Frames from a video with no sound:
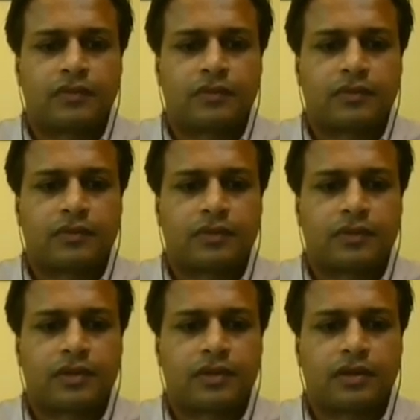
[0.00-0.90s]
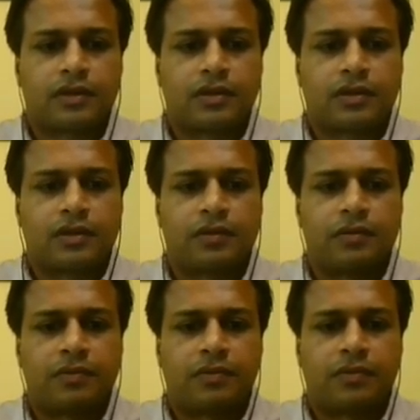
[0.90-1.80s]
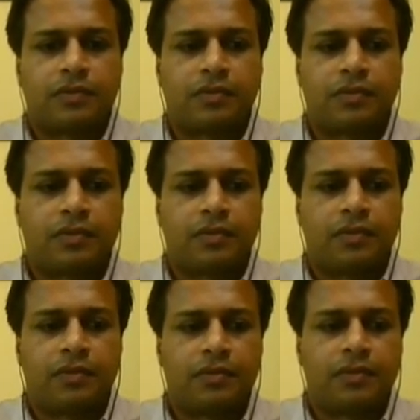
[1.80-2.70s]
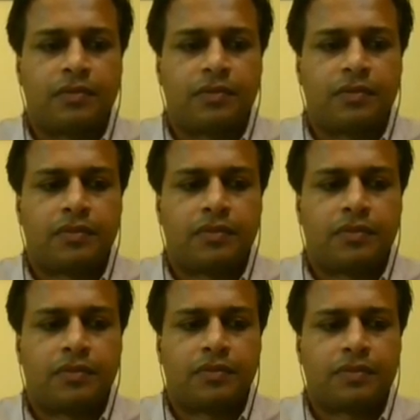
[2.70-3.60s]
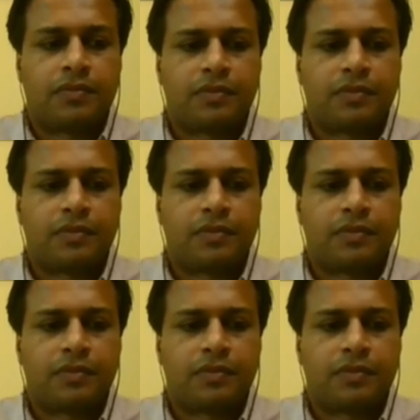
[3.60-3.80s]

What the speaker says: [no speech]